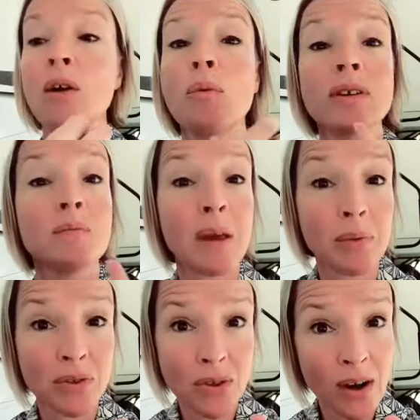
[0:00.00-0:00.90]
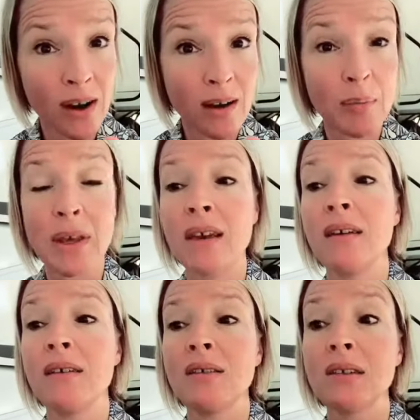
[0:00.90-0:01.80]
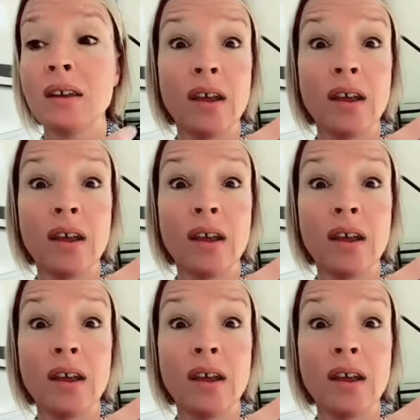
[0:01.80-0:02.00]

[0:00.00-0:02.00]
whereas maple syrup is